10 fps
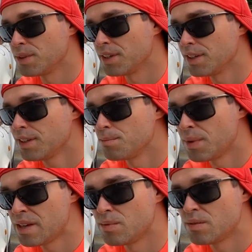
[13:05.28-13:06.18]
but
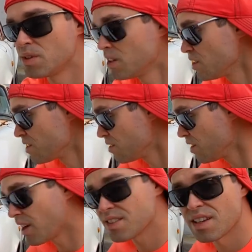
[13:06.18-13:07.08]
maybe because,
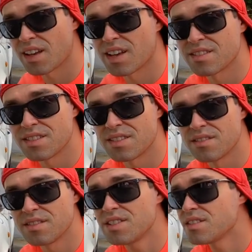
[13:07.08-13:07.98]
like I said, guys, these
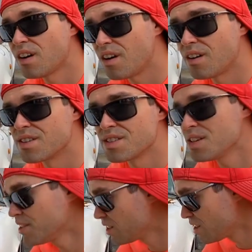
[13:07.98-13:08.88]
these cars,
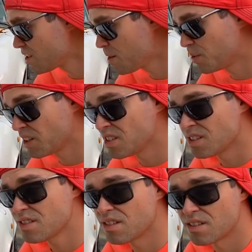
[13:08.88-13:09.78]
even in the shape like this,
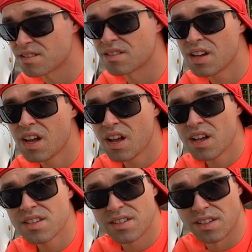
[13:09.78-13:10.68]
these cars are
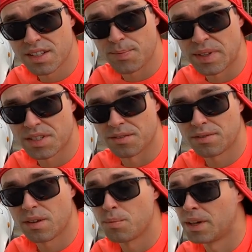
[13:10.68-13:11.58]
still expensive.
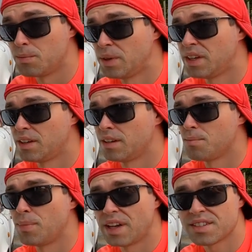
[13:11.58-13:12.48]
But being in the
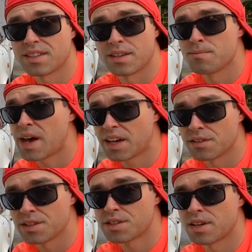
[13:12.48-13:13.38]
best
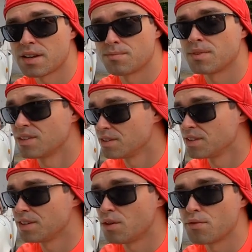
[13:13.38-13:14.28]
immaculate shape, they're
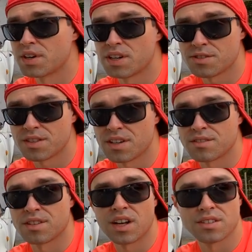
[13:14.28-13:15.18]
literally over a hundred
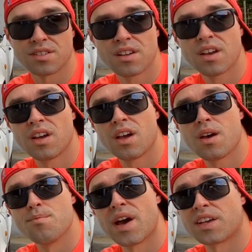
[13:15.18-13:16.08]
thousand dollars
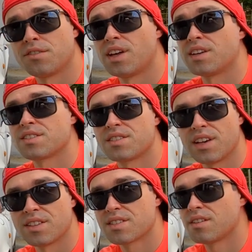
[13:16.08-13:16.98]
back in the United
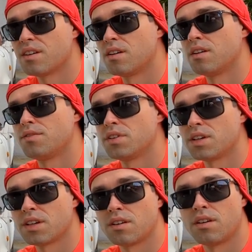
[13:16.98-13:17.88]
States. Uh, if you
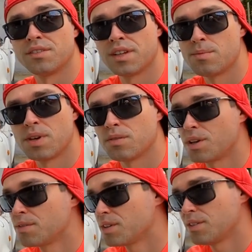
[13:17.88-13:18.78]
look uh, on eBay or
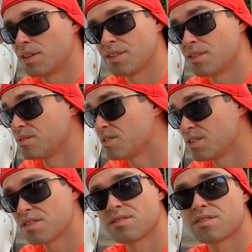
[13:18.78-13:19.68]
whatever, yeah, they're
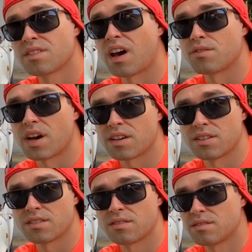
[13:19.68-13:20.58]
just skyrocketed